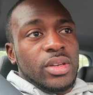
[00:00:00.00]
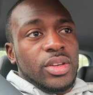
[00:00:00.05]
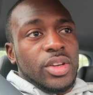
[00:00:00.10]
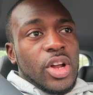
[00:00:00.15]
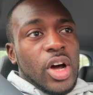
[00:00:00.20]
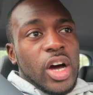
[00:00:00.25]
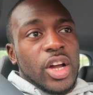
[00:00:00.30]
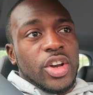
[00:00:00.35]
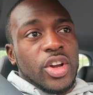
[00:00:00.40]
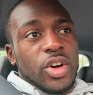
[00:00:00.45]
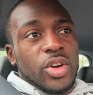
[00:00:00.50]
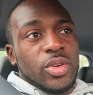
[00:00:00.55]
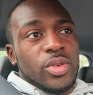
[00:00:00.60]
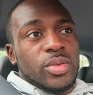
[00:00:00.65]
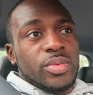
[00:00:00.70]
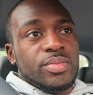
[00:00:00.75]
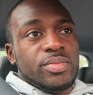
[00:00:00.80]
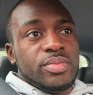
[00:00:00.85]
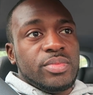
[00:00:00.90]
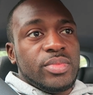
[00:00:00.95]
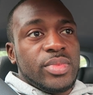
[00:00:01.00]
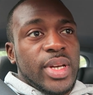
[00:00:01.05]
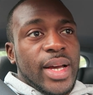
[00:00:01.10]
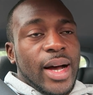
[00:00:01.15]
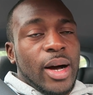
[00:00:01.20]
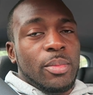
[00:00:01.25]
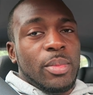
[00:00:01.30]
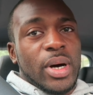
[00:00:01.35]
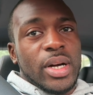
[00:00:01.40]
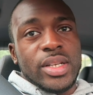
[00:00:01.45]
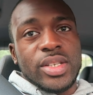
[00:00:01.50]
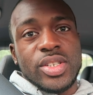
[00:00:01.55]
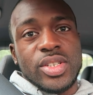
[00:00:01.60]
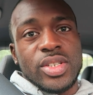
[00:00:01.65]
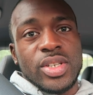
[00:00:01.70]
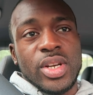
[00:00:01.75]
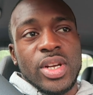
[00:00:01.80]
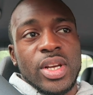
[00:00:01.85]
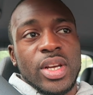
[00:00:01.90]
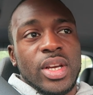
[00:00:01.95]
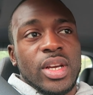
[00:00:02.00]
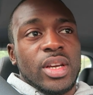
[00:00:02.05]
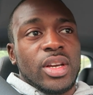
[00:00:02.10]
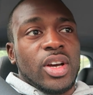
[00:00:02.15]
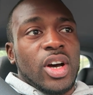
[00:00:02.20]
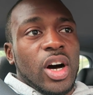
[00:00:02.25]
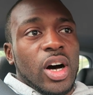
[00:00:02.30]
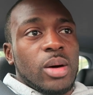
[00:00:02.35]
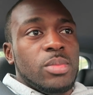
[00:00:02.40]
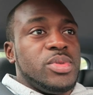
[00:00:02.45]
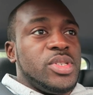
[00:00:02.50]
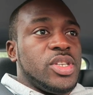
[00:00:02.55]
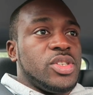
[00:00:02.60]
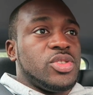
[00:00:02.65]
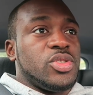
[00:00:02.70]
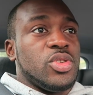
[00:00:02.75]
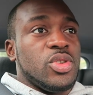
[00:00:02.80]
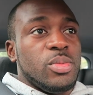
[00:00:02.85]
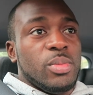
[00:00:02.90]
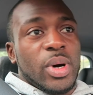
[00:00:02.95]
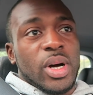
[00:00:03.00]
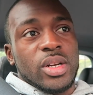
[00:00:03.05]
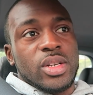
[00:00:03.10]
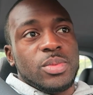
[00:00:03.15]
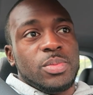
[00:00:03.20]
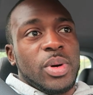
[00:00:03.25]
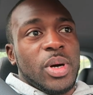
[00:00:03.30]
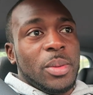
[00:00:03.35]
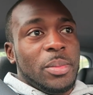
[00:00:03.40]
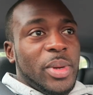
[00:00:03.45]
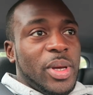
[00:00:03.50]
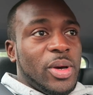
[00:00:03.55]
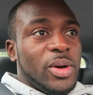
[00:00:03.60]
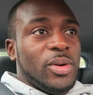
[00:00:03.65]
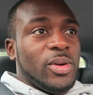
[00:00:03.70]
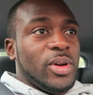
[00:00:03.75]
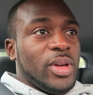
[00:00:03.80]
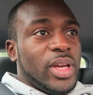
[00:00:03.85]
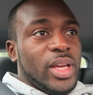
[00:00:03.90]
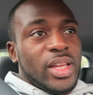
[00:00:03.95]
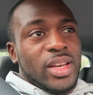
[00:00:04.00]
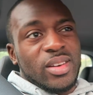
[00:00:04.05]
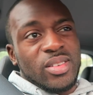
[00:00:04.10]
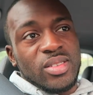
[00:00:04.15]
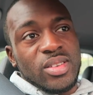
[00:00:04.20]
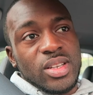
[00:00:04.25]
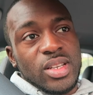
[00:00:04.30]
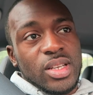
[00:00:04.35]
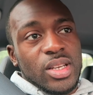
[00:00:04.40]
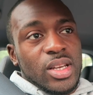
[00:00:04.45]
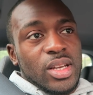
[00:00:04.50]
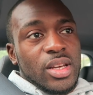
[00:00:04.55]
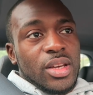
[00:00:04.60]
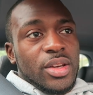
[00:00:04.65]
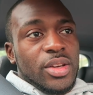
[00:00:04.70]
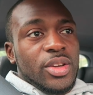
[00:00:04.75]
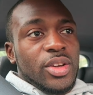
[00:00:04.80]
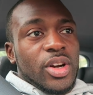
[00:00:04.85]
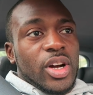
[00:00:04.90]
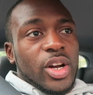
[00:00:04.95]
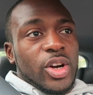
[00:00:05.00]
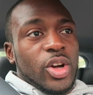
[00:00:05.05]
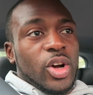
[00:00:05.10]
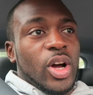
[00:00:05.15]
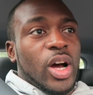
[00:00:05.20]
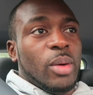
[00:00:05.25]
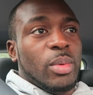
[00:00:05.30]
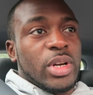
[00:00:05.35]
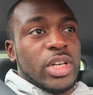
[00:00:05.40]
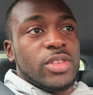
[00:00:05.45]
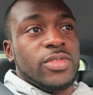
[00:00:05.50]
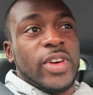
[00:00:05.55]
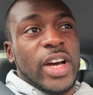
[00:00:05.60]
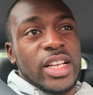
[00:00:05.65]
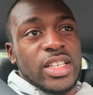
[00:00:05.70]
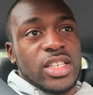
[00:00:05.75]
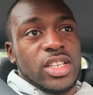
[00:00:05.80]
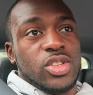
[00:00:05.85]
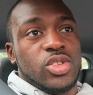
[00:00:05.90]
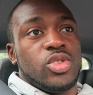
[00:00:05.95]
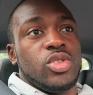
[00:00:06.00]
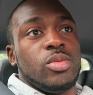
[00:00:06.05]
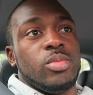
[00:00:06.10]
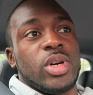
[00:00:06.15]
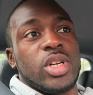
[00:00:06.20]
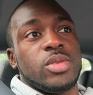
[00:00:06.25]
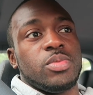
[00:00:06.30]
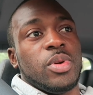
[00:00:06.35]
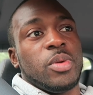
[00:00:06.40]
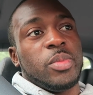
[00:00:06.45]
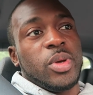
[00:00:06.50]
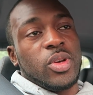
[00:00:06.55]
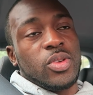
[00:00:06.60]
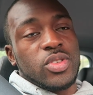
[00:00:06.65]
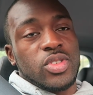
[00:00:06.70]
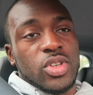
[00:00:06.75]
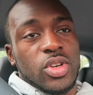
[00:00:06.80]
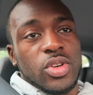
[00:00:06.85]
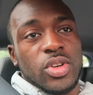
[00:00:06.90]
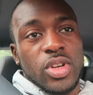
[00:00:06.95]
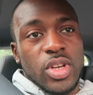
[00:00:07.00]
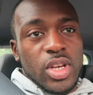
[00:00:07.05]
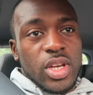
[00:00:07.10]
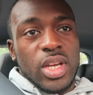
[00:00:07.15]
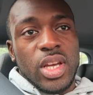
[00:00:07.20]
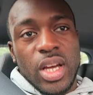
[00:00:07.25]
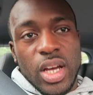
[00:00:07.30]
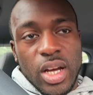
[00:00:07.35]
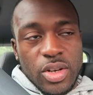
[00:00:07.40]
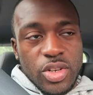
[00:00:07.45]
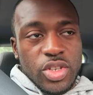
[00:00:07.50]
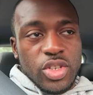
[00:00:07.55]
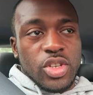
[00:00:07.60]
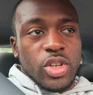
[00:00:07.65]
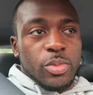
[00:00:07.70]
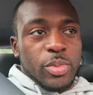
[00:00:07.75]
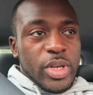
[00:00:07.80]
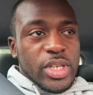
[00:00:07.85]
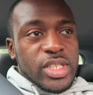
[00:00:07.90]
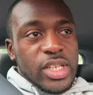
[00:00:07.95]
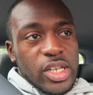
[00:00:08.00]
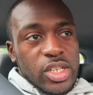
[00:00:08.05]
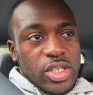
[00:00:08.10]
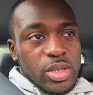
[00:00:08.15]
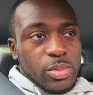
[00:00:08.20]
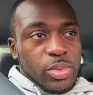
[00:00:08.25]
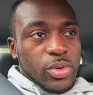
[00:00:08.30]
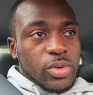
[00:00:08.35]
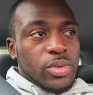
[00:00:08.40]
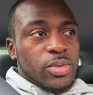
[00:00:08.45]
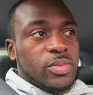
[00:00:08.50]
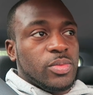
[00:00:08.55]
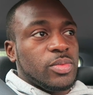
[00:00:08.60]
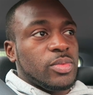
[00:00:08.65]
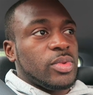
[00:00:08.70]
you know i know how much carbs is too much per meal and you know i know how much fats is too much per meal so i'm just going to be sensible